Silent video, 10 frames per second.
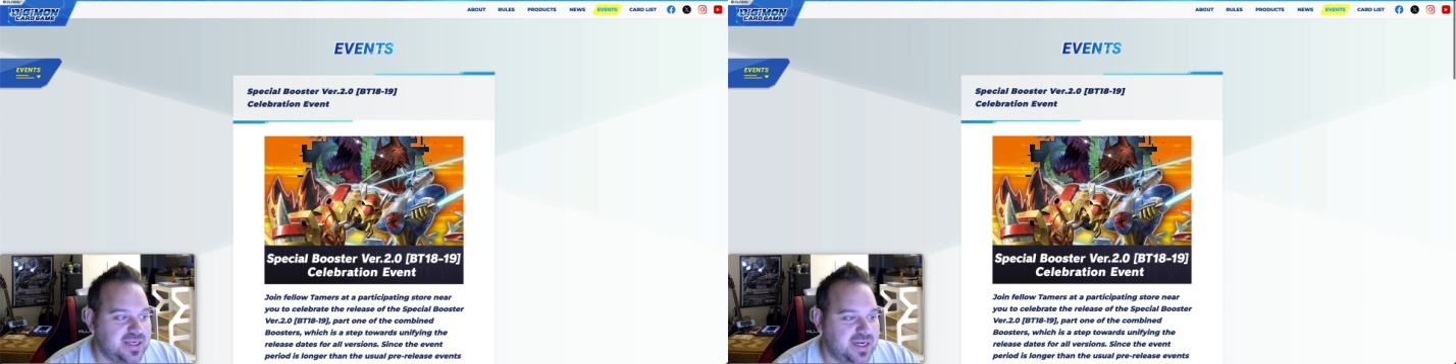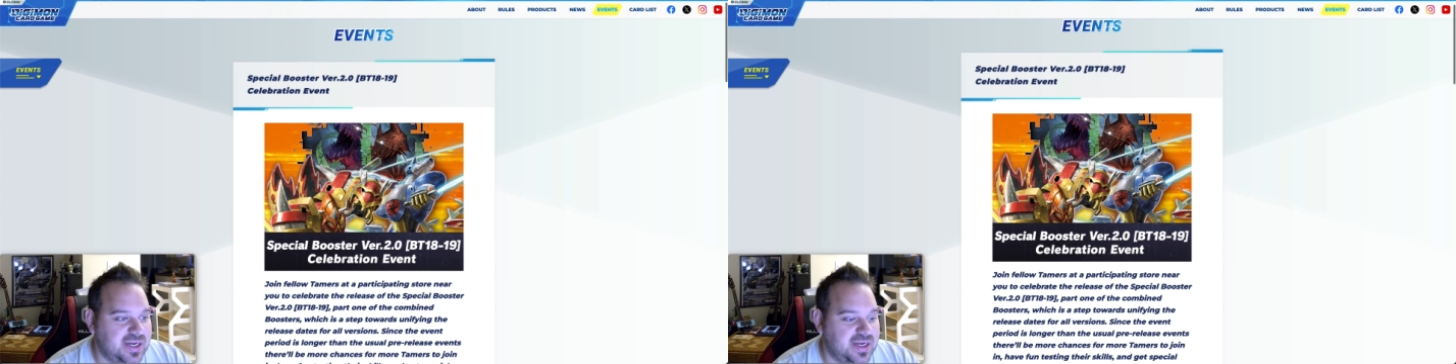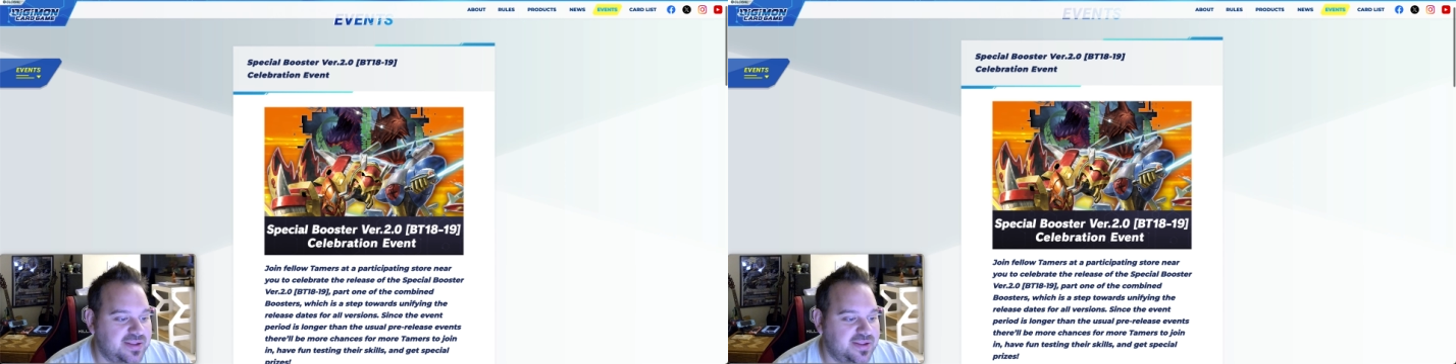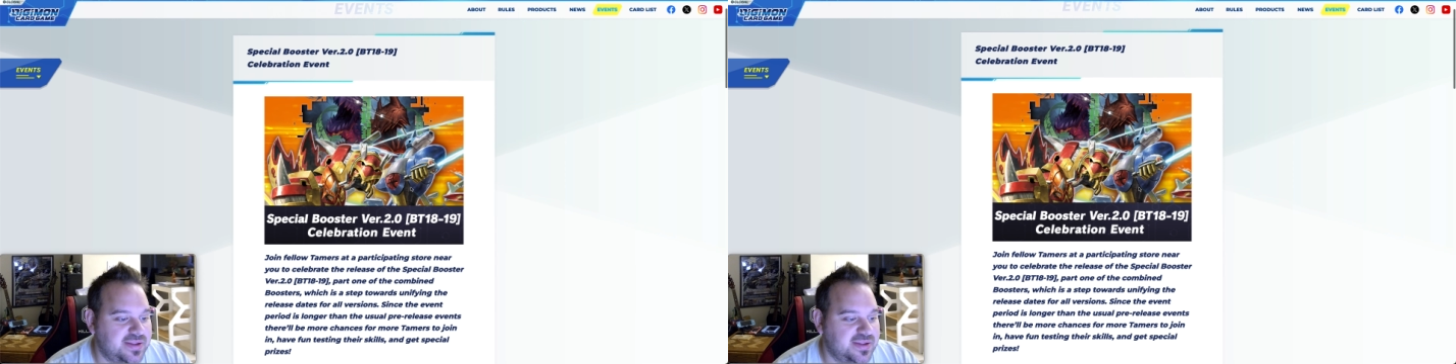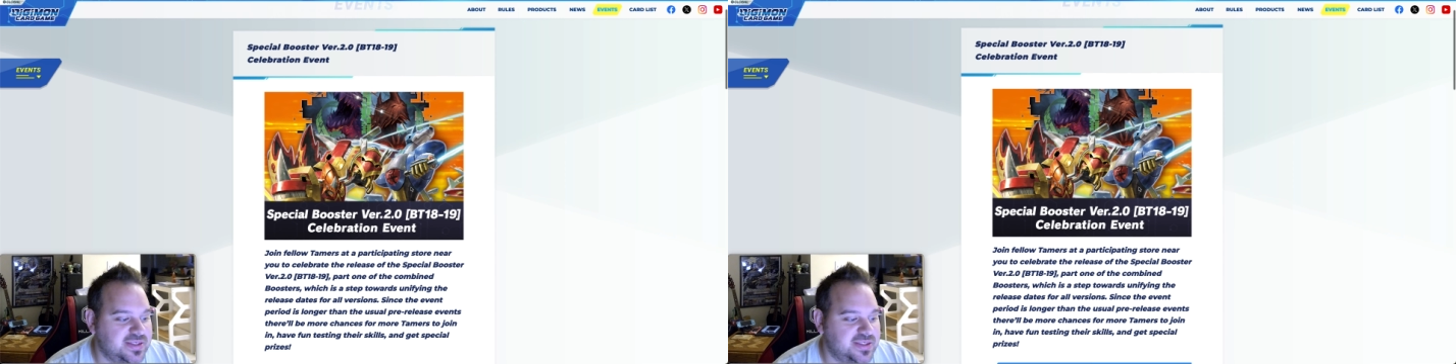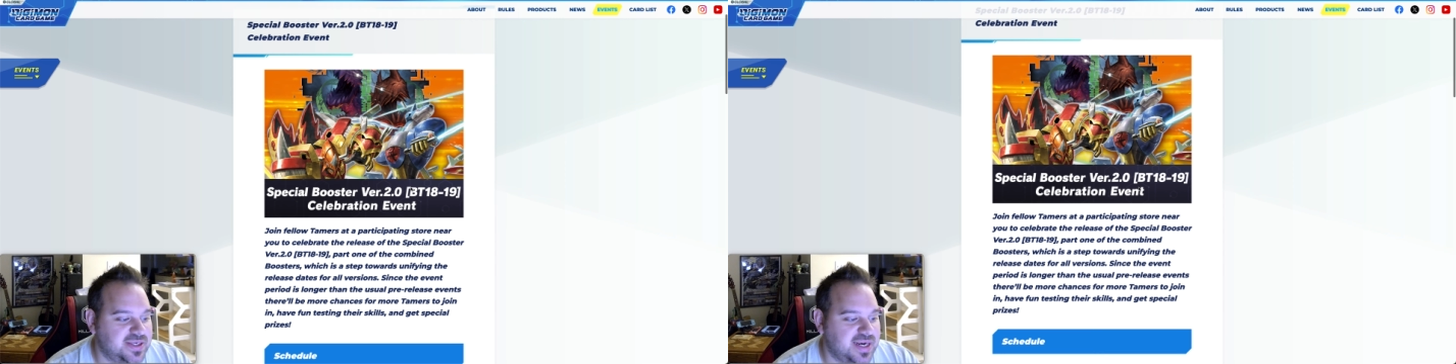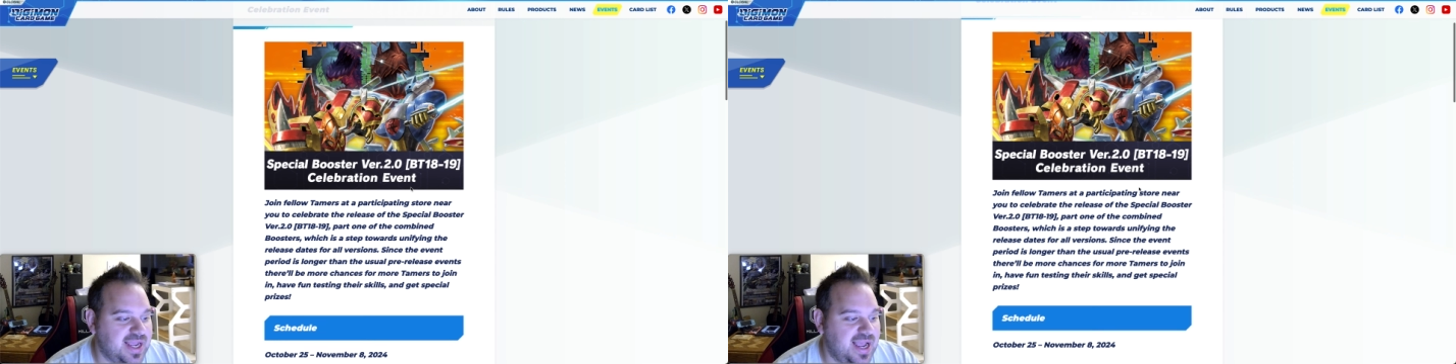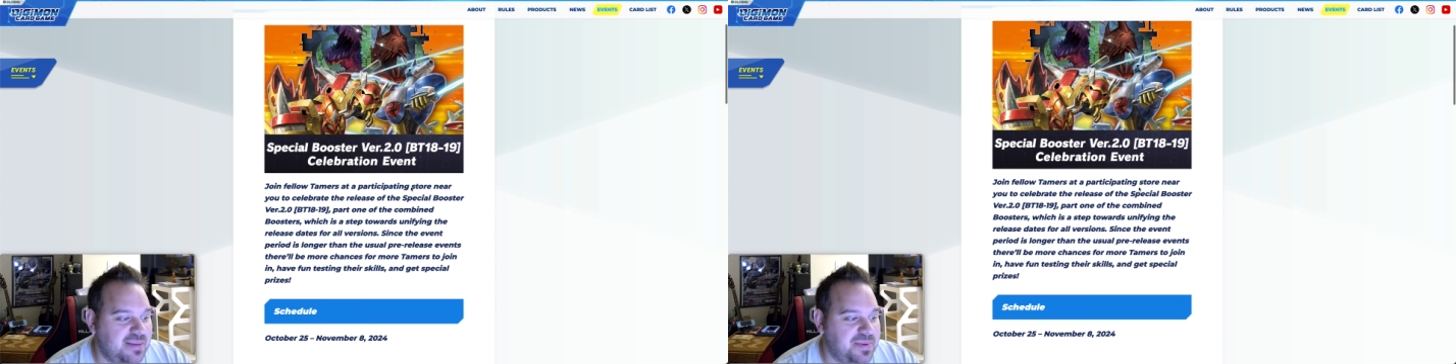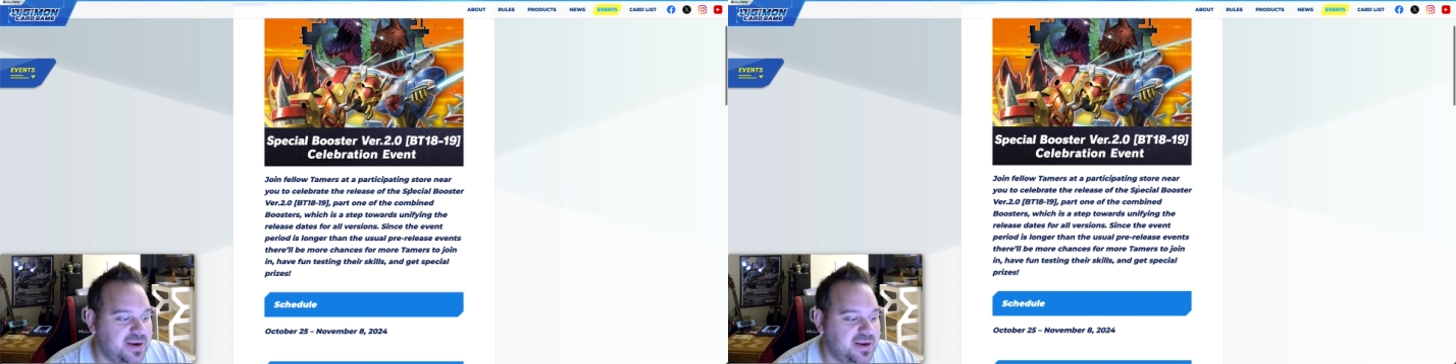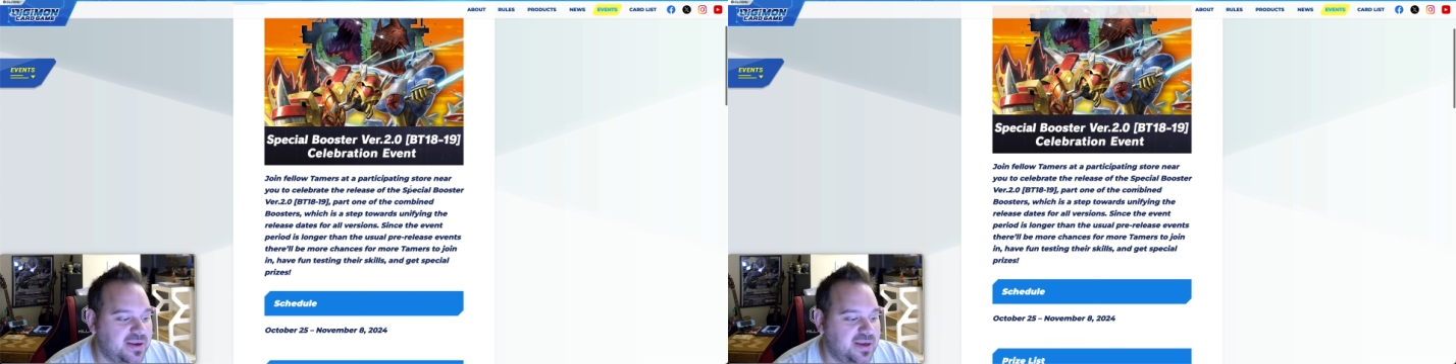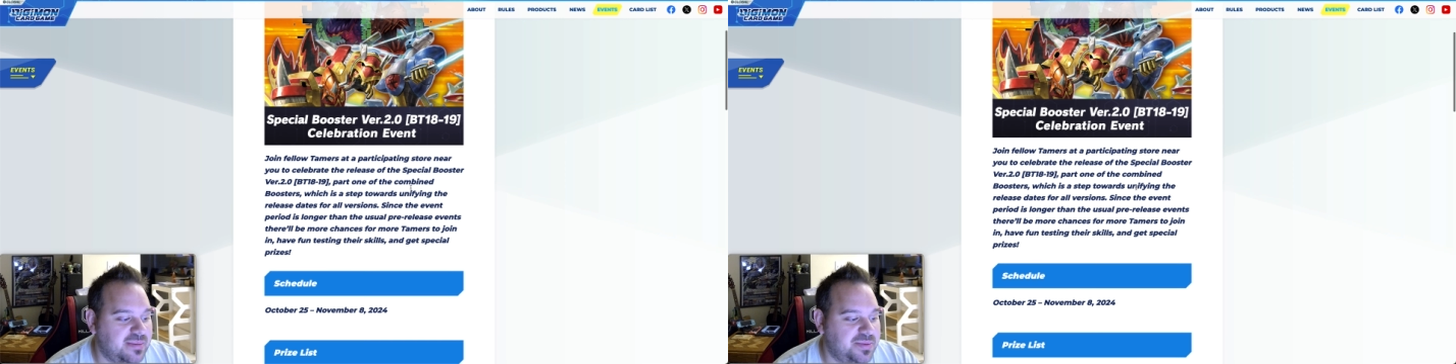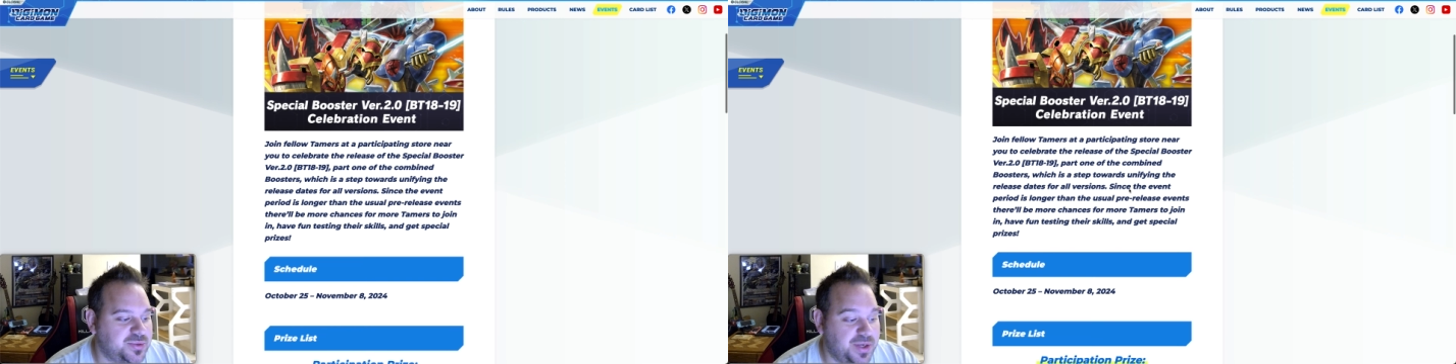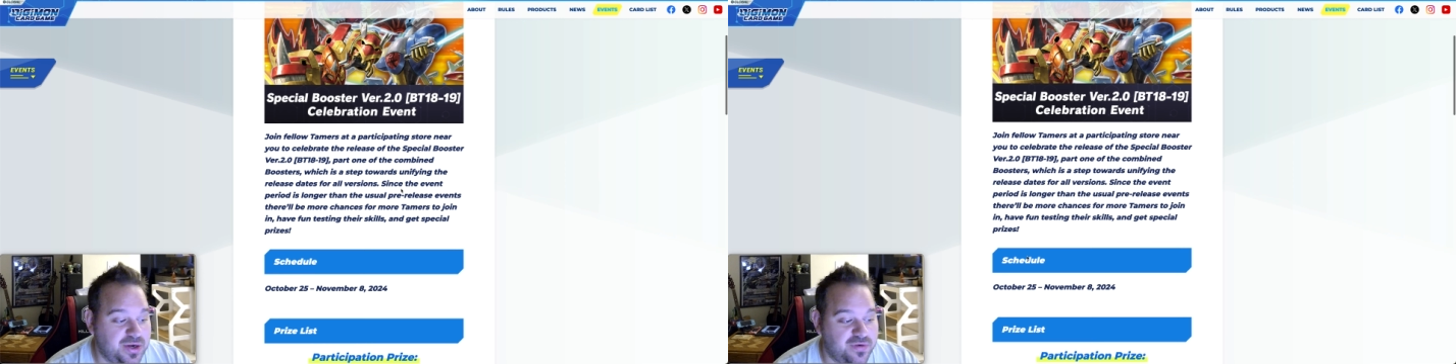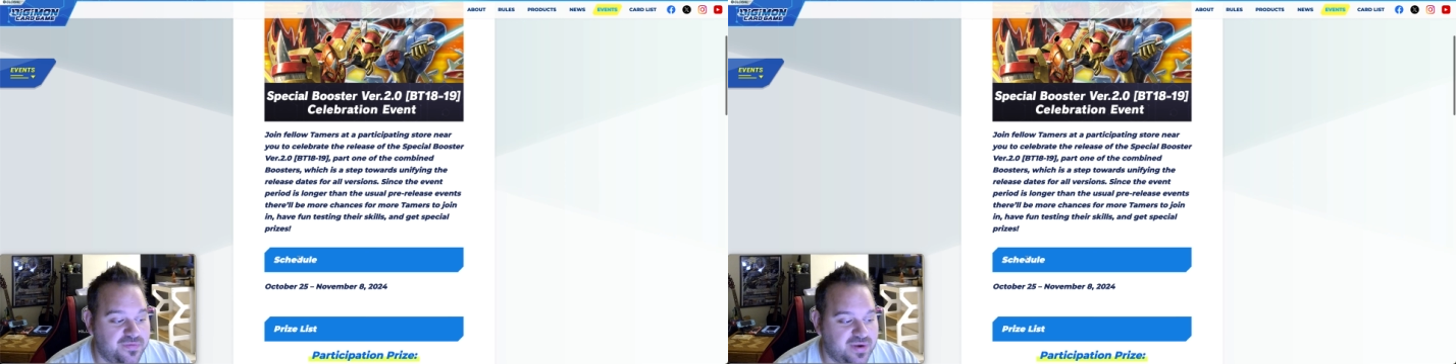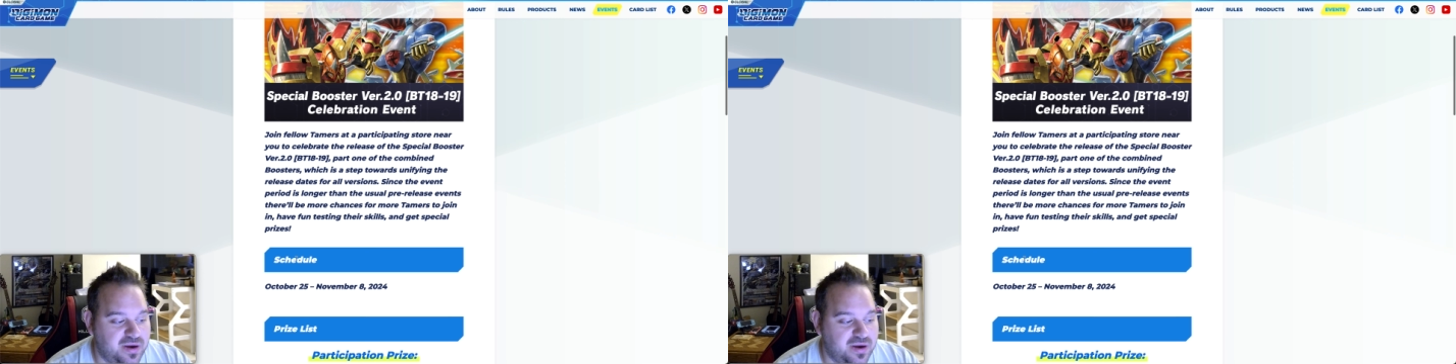Uh, this is going to happen uh, between November,